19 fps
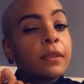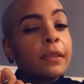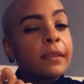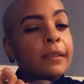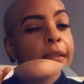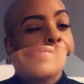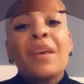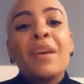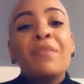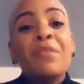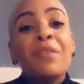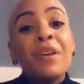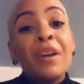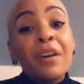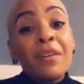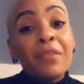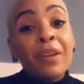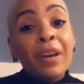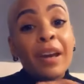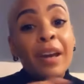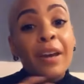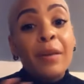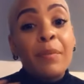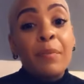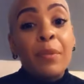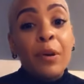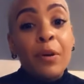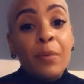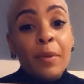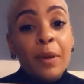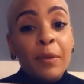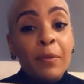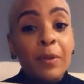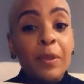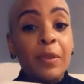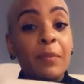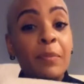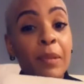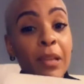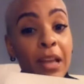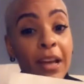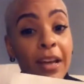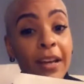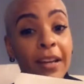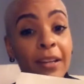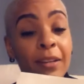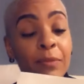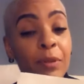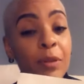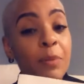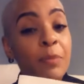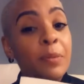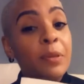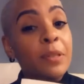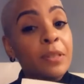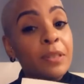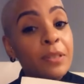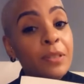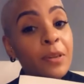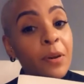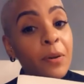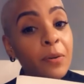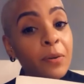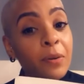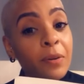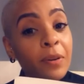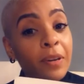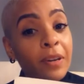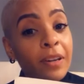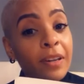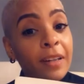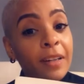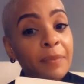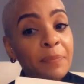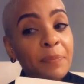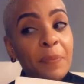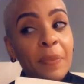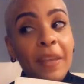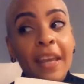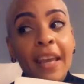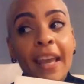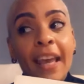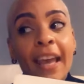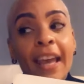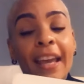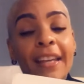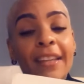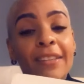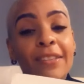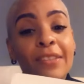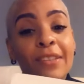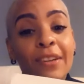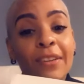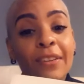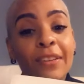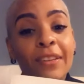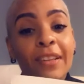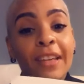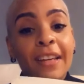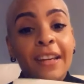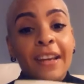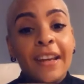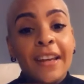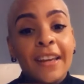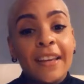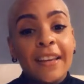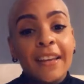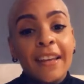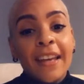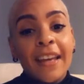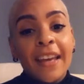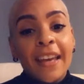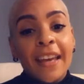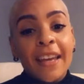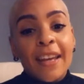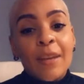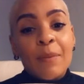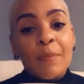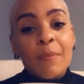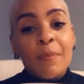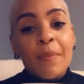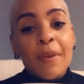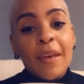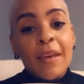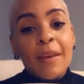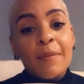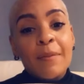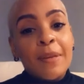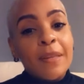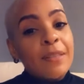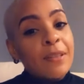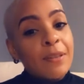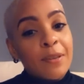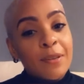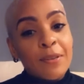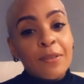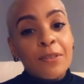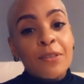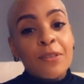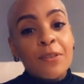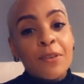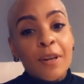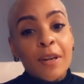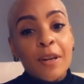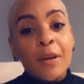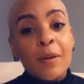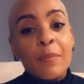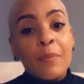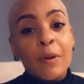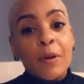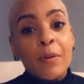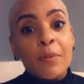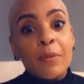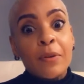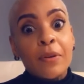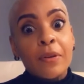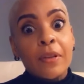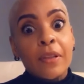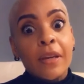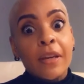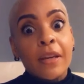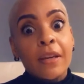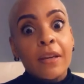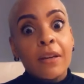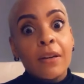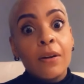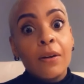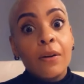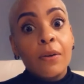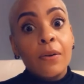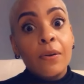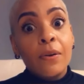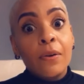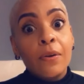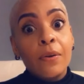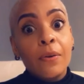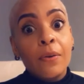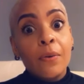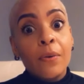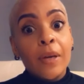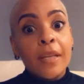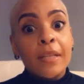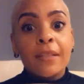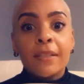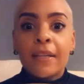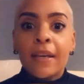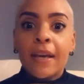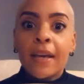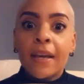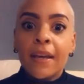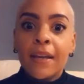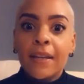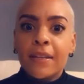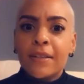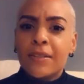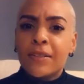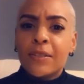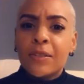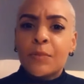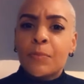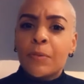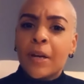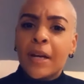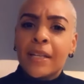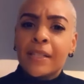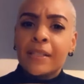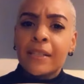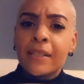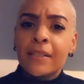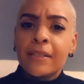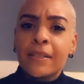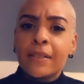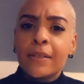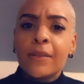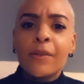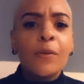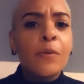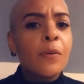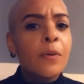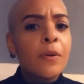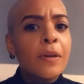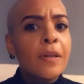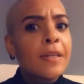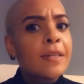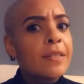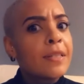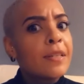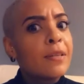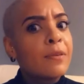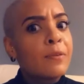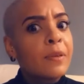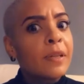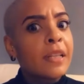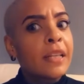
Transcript: Have you ever had a moment with a blonde where you put the toner on and you start looking at it and it maybe turns straight up purple and you're like, ooh, it's just processing, or is it really